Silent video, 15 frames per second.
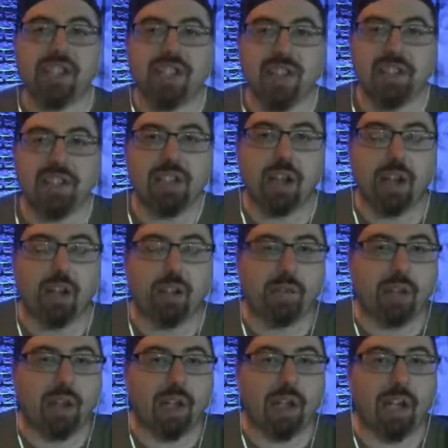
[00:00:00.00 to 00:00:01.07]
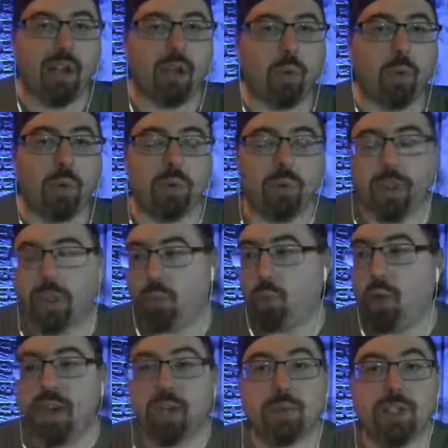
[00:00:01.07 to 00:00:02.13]
sense of uh, you know,
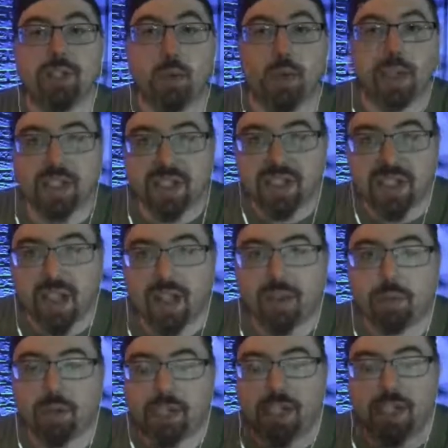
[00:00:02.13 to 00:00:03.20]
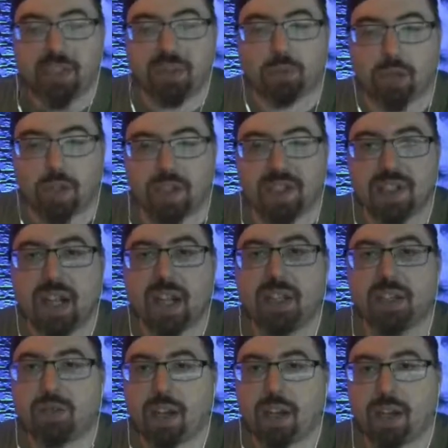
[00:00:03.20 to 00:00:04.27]
what he was going to say, what the guests were going to say,
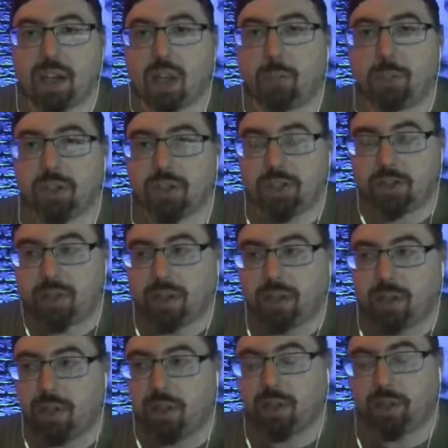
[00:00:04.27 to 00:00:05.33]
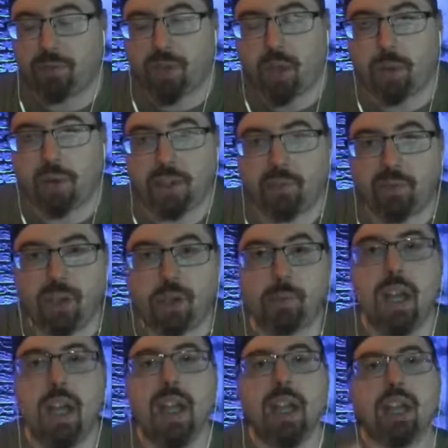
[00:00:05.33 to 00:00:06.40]
so I could help construct the, the flow of the film.
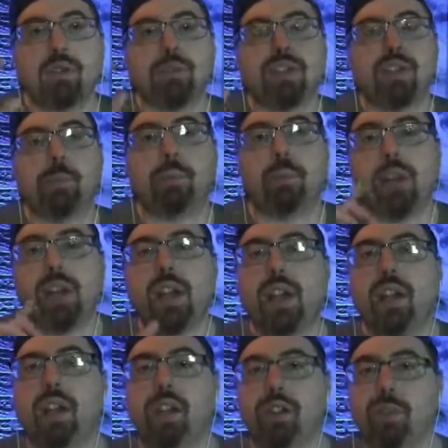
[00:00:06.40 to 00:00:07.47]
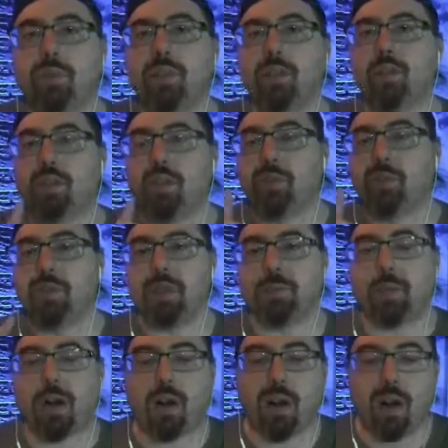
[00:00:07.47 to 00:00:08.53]
Here's the pre-interview, the first
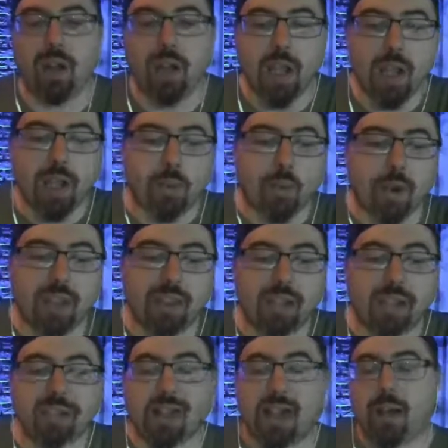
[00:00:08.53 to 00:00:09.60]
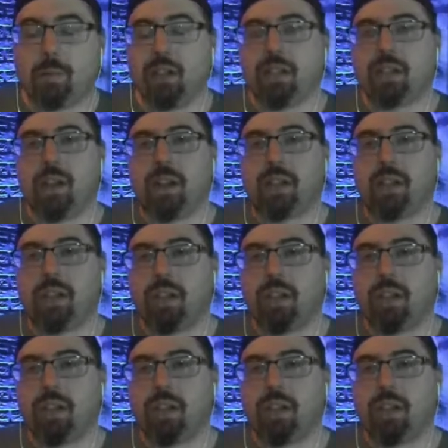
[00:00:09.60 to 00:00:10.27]
part with Tom Dunn.